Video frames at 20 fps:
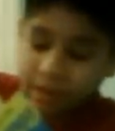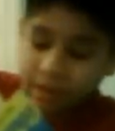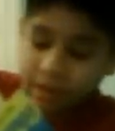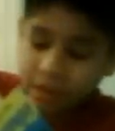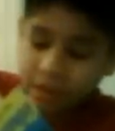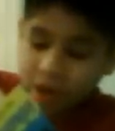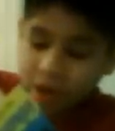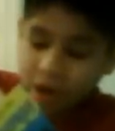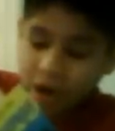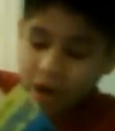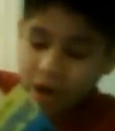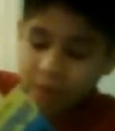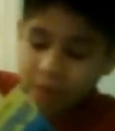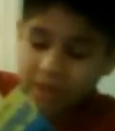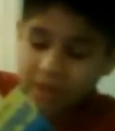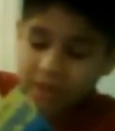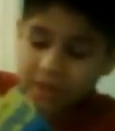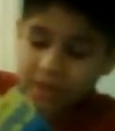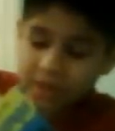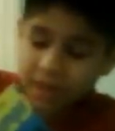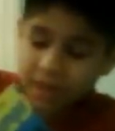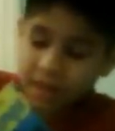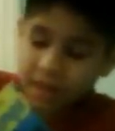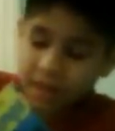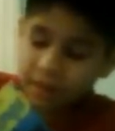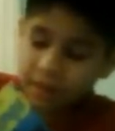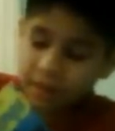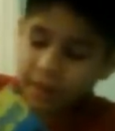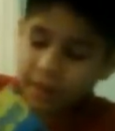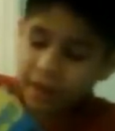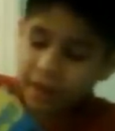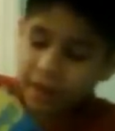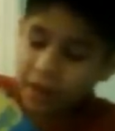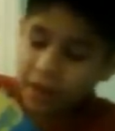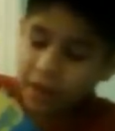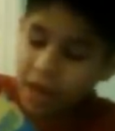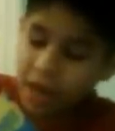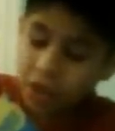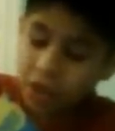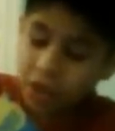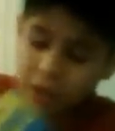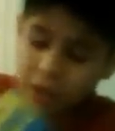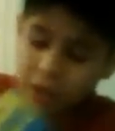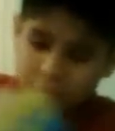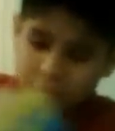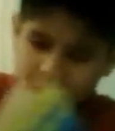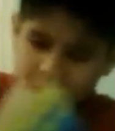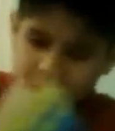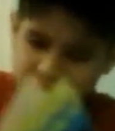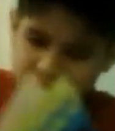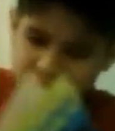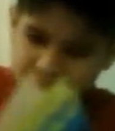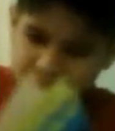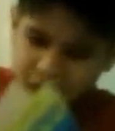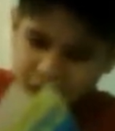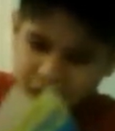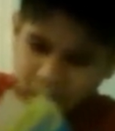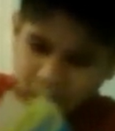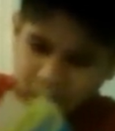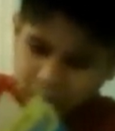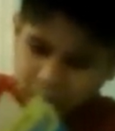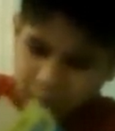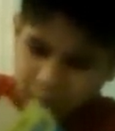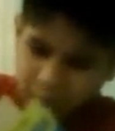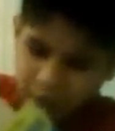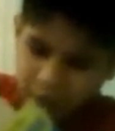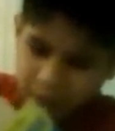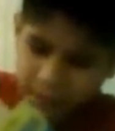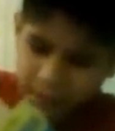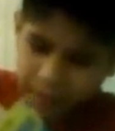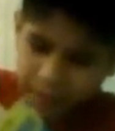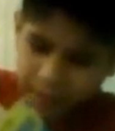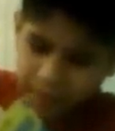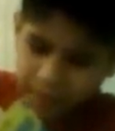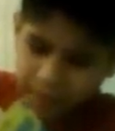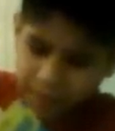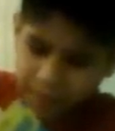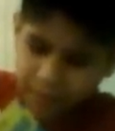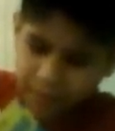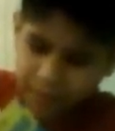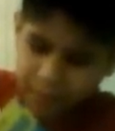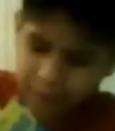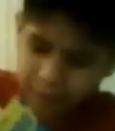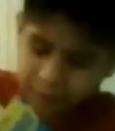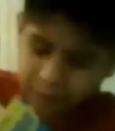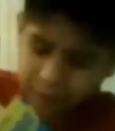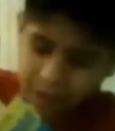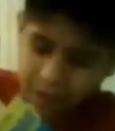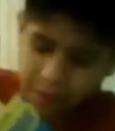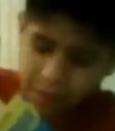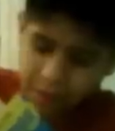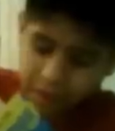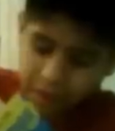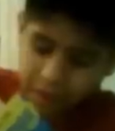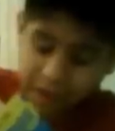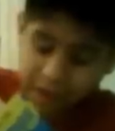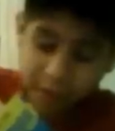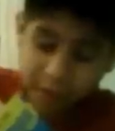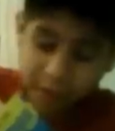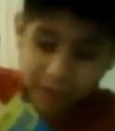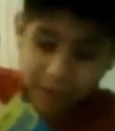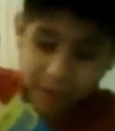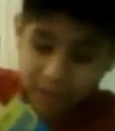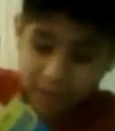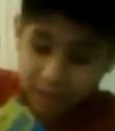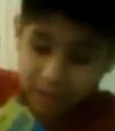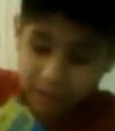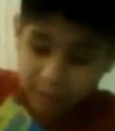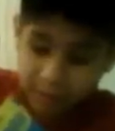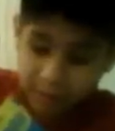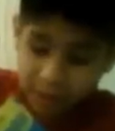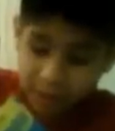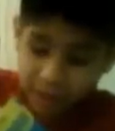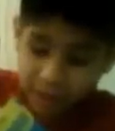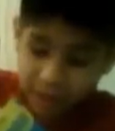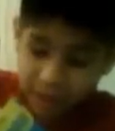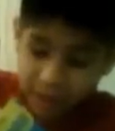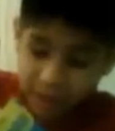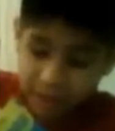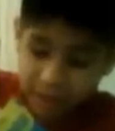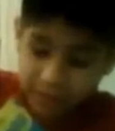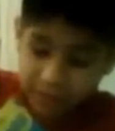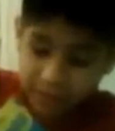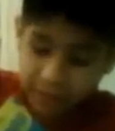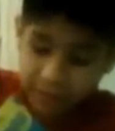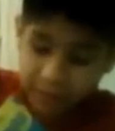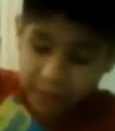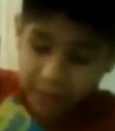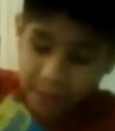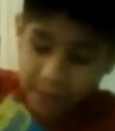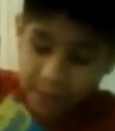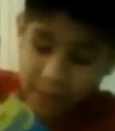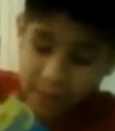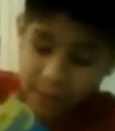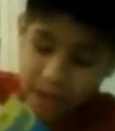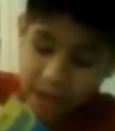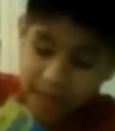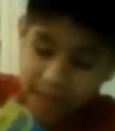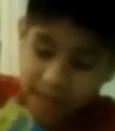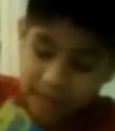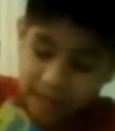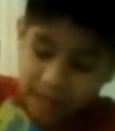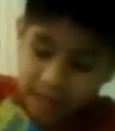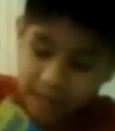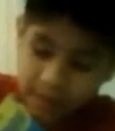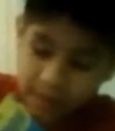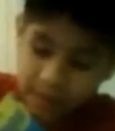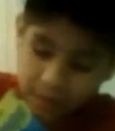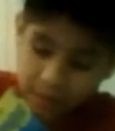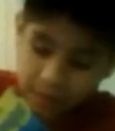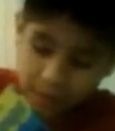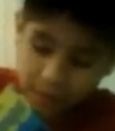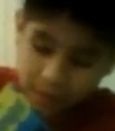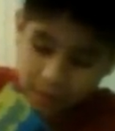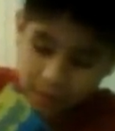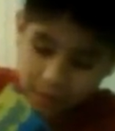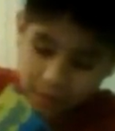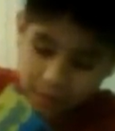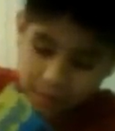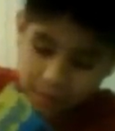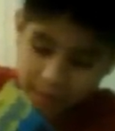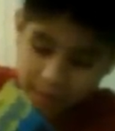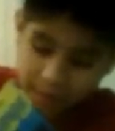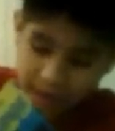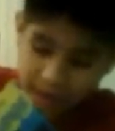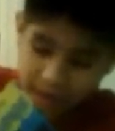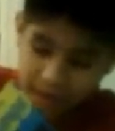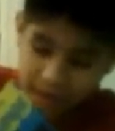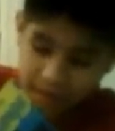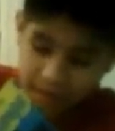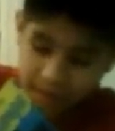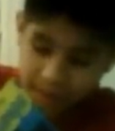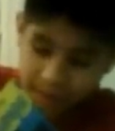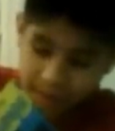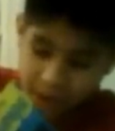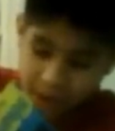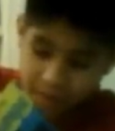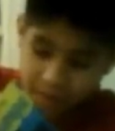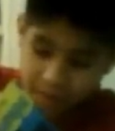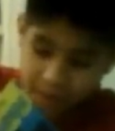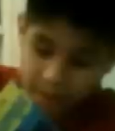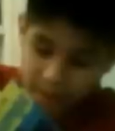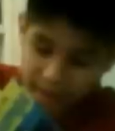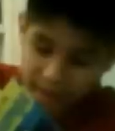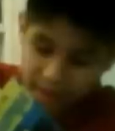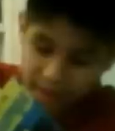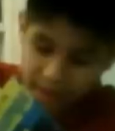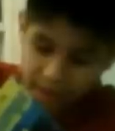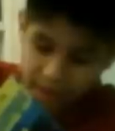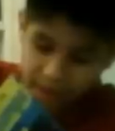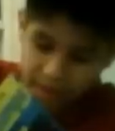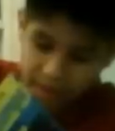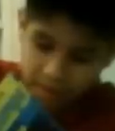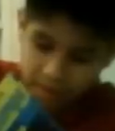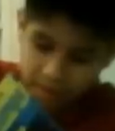The goblins glare. Actually, I'm gonna skip that. I forgot what glare means. I'm sorry, guys. Bats about bats.